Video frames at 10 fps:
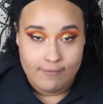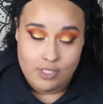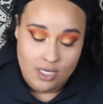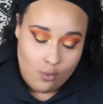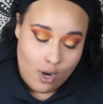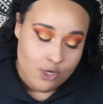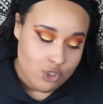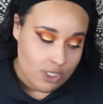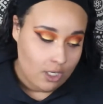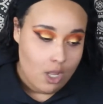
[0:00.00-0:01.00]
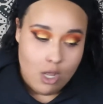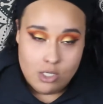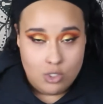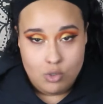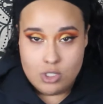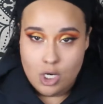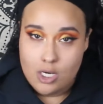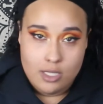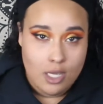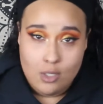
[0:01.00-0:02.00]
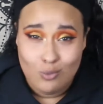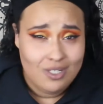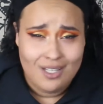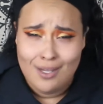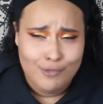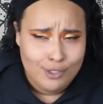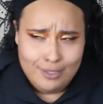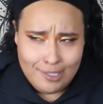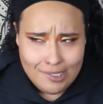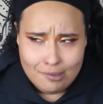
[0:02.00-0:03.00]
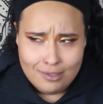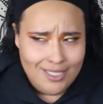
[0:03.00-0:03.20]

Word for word: If you didn't watch it, so sorry that you weren't alive during that era.